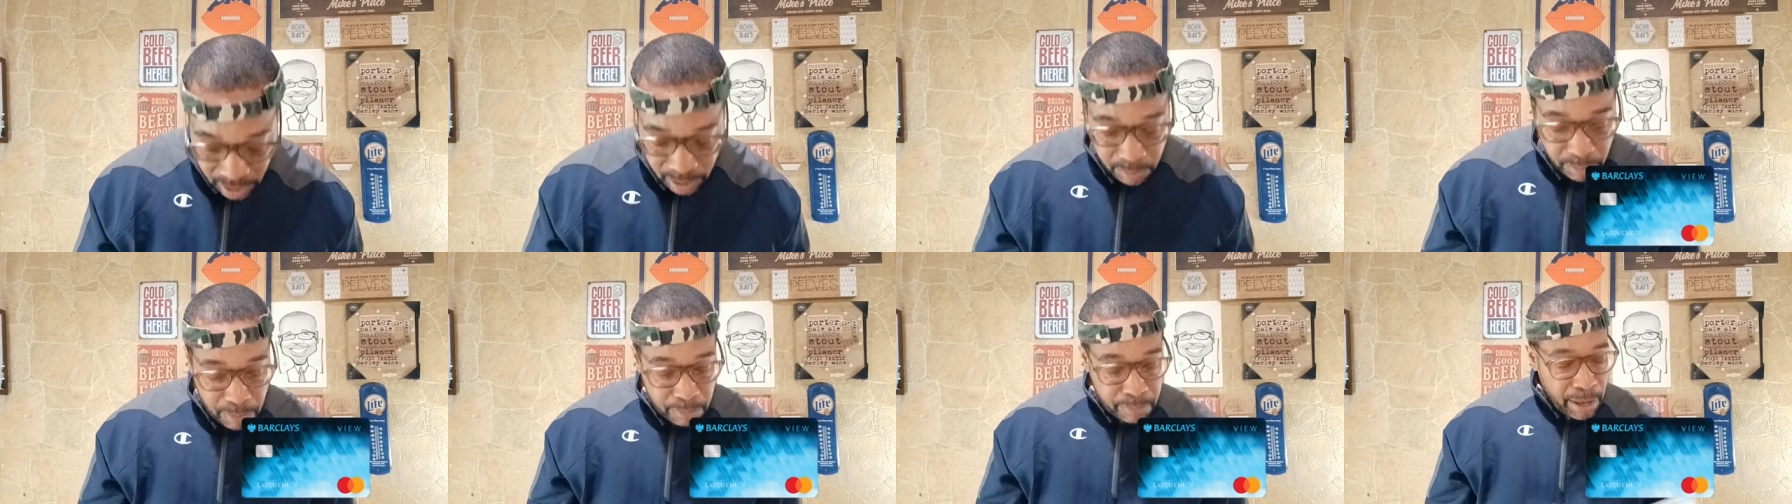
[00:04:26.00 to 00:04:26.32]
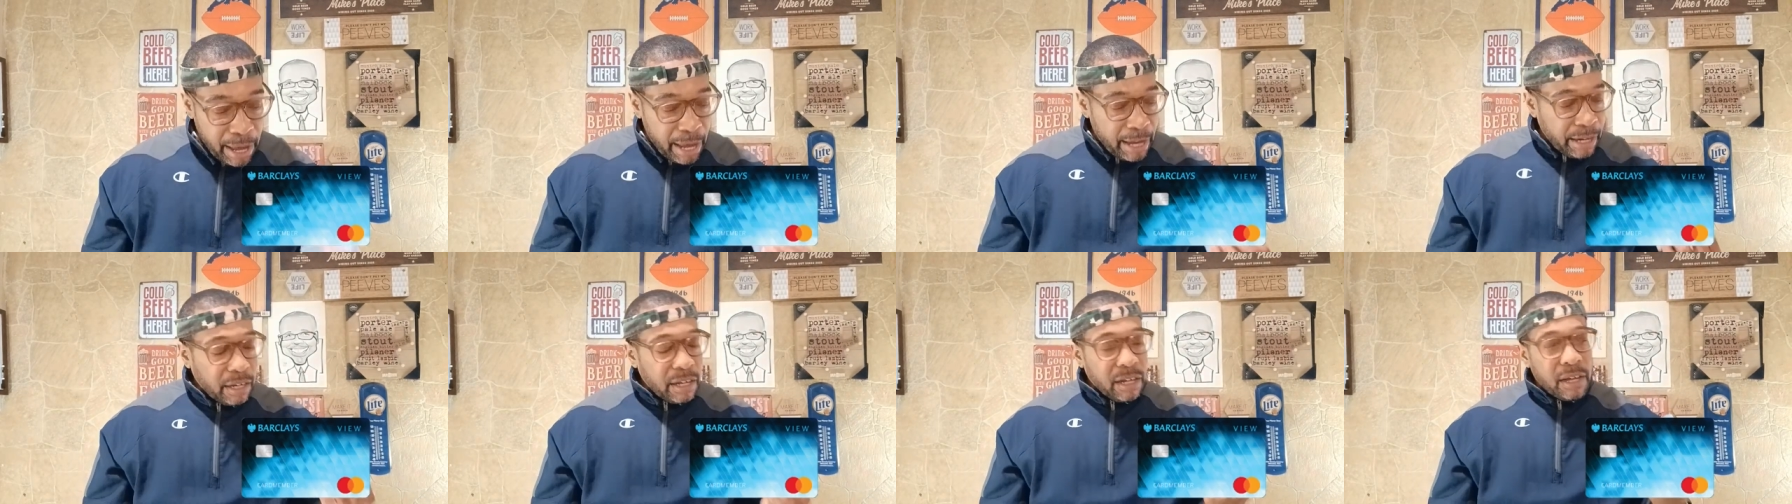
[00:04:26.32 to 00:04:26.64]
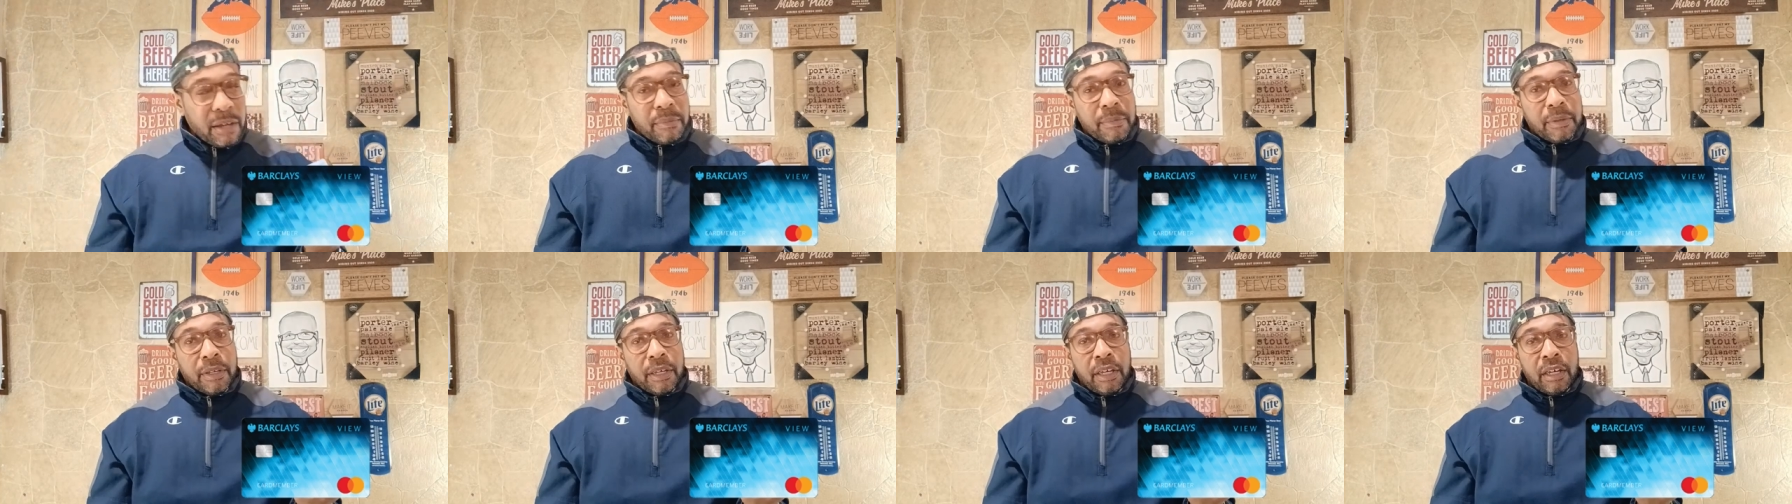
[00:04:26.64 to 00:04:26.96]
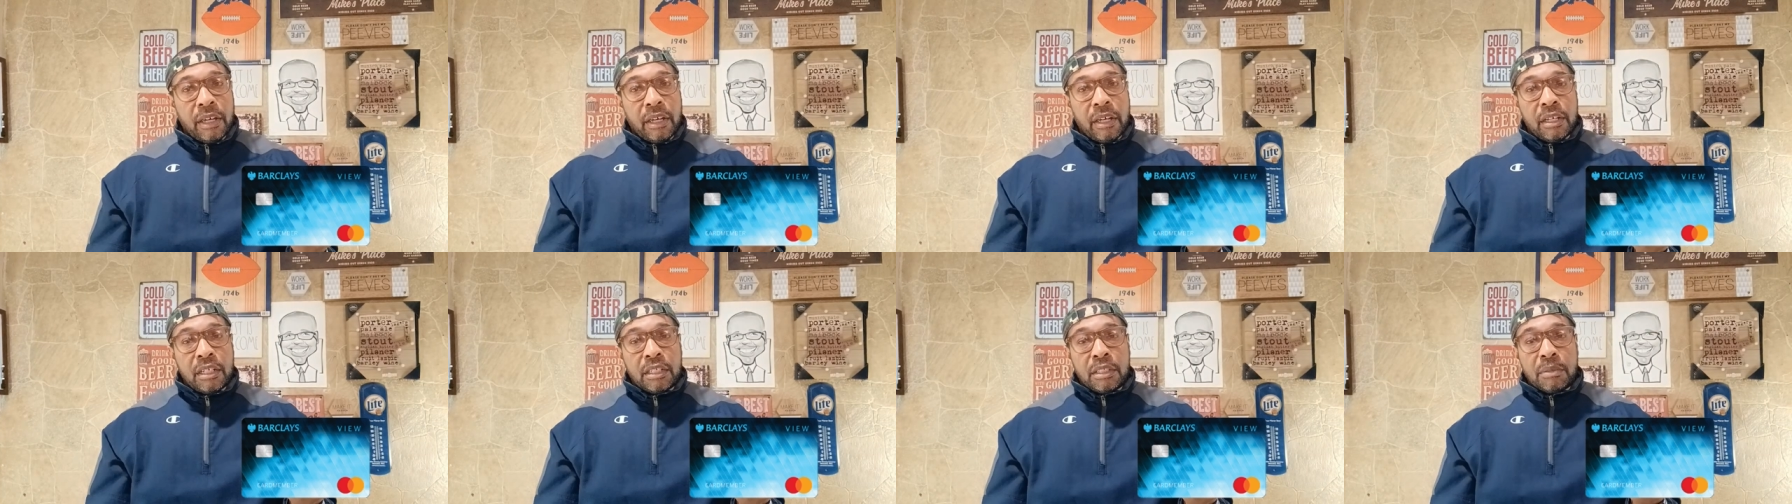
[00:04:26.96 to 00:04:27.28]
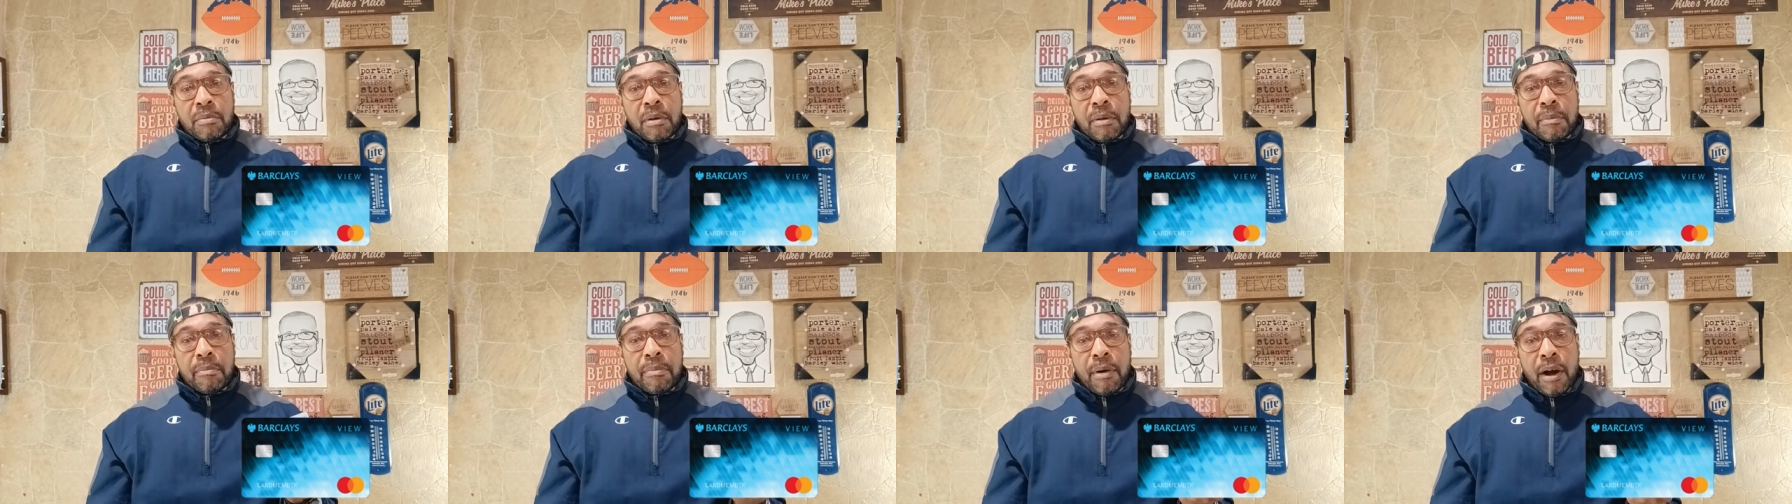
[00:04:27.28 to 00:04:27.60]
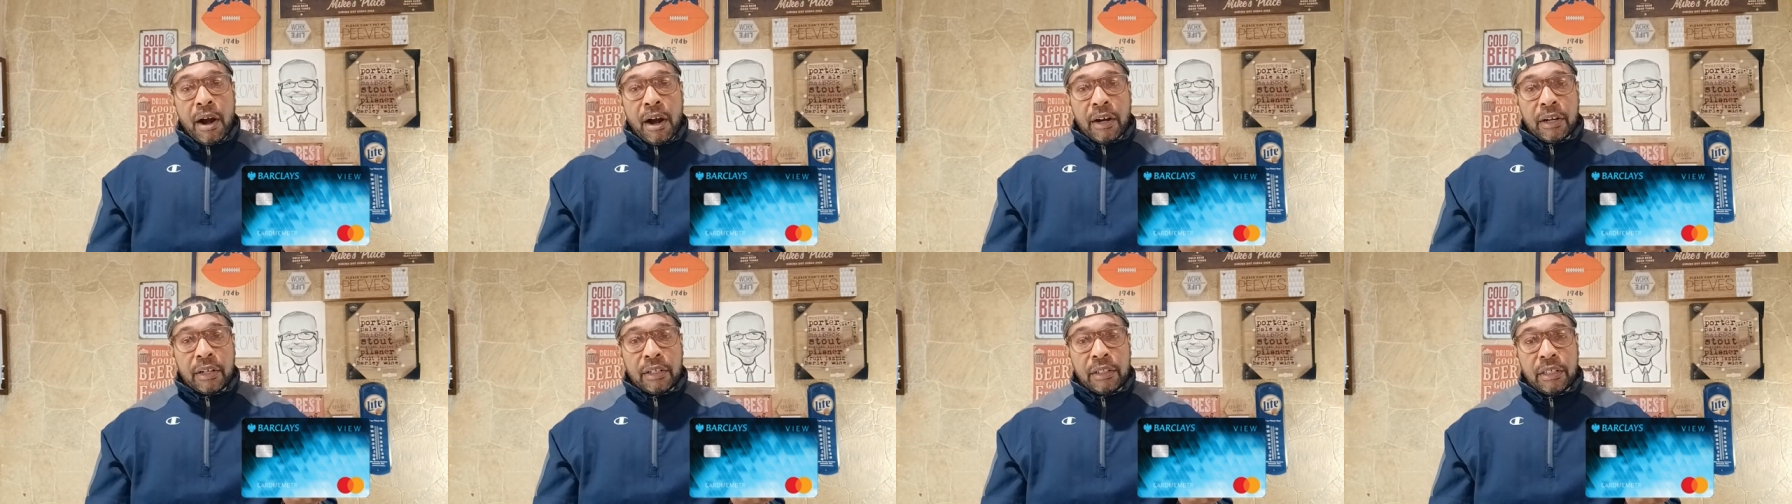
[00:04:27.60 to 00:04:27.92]
the backup is my
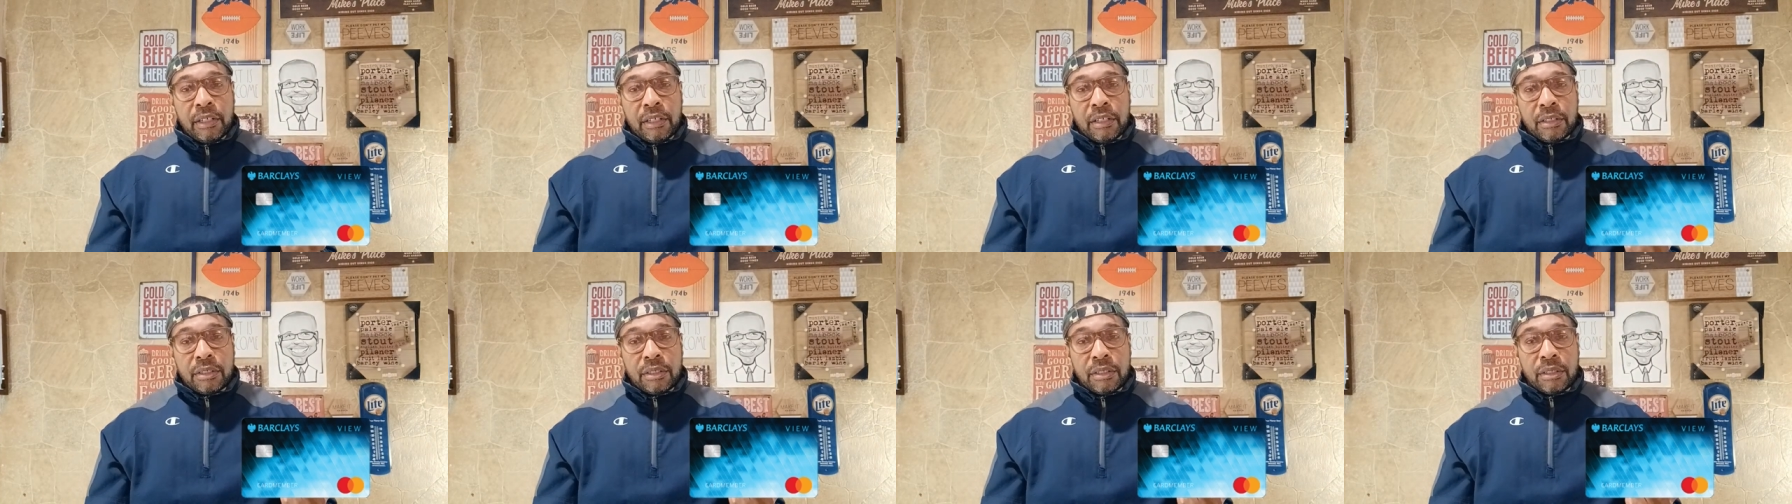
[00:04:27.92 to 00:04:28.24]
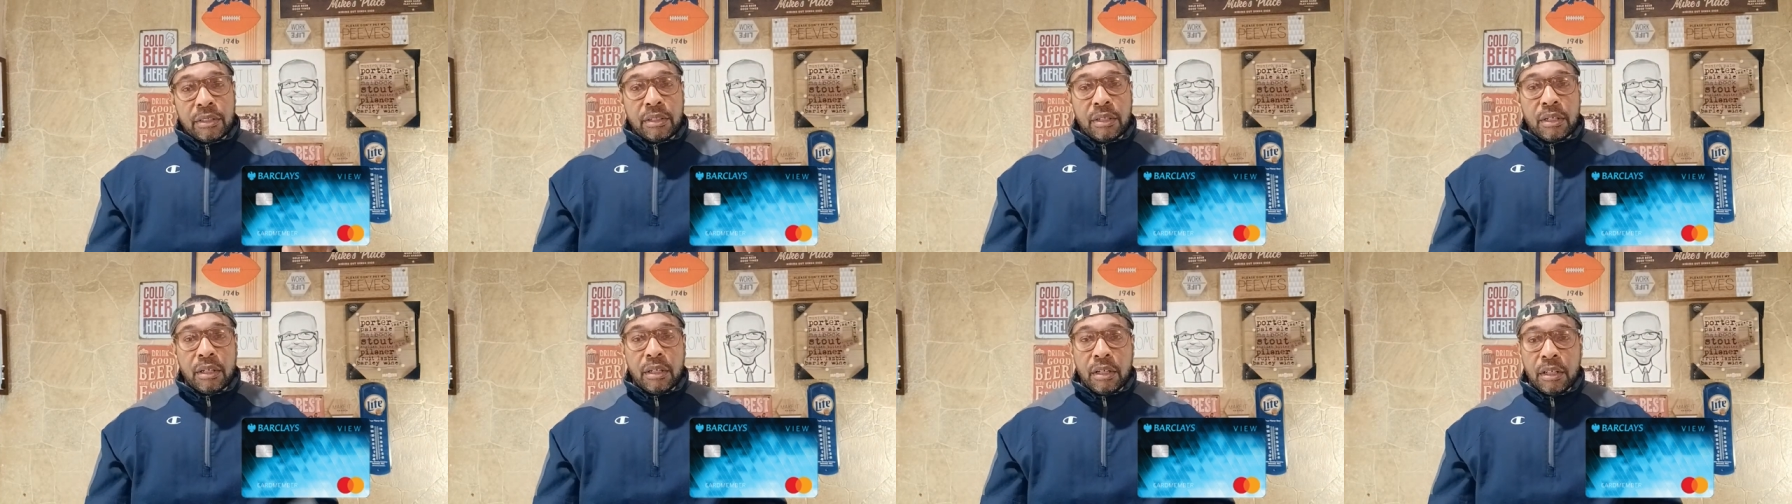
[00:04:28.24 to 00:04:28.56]
Barclays.